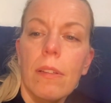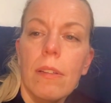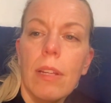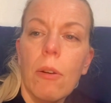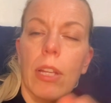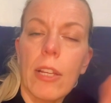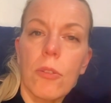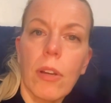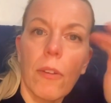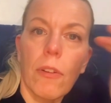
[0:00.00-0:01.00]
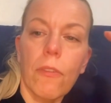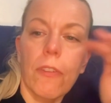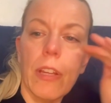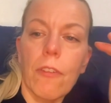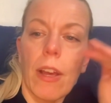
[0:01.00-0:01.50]
Now it has to kind of
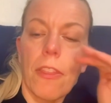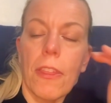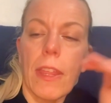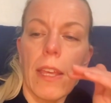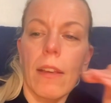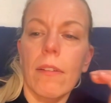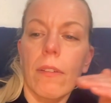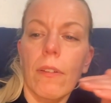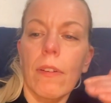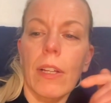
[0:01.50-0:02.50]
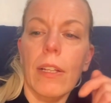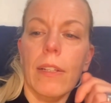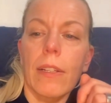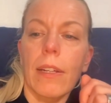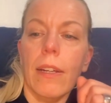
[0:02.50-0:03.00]
rewrite the thing,
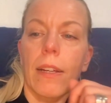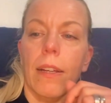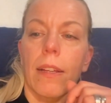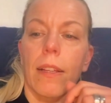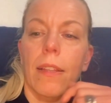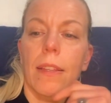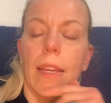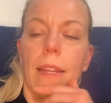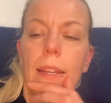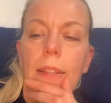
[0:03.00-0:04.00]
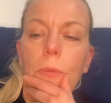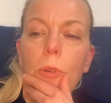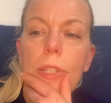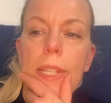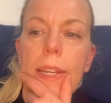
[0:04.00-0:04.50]
and then it
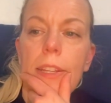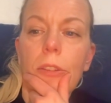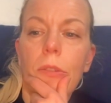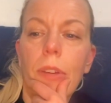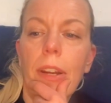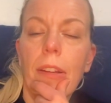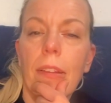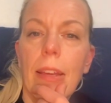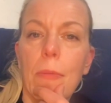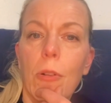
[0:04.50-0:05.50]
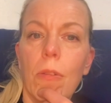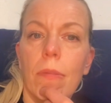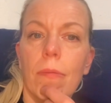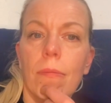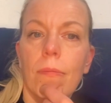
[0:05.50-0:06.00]
will send it to Airtable
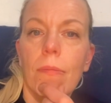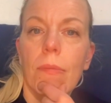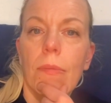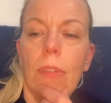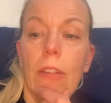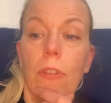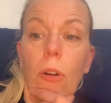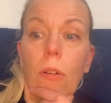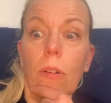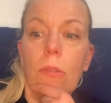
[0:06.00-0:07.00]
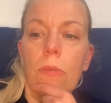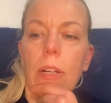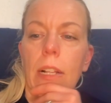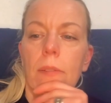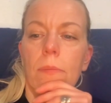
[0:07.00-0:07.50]
if all goes
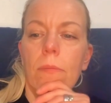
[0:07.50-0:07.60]
well.